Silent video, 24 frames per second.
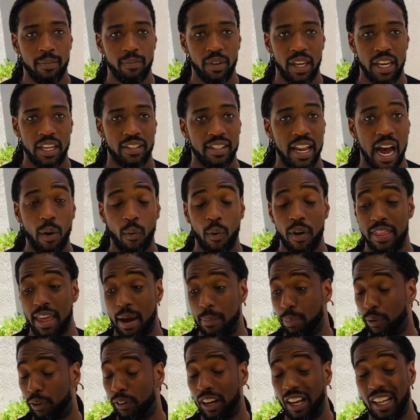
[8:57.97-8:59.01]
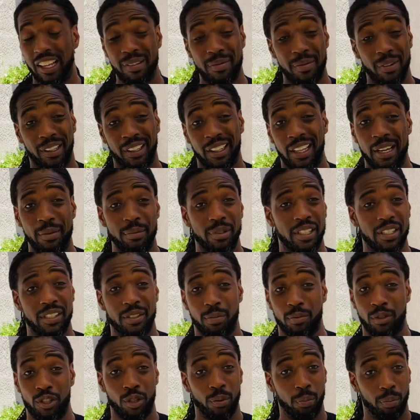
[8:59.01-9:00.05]
is not one that proclaims his
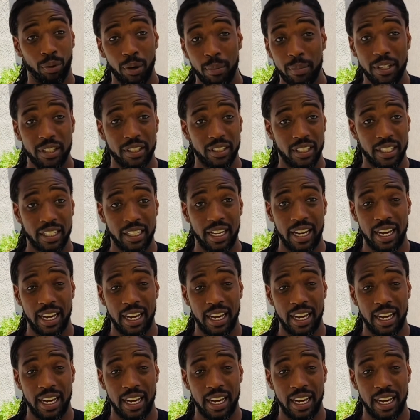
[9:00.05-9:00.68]
supremacy,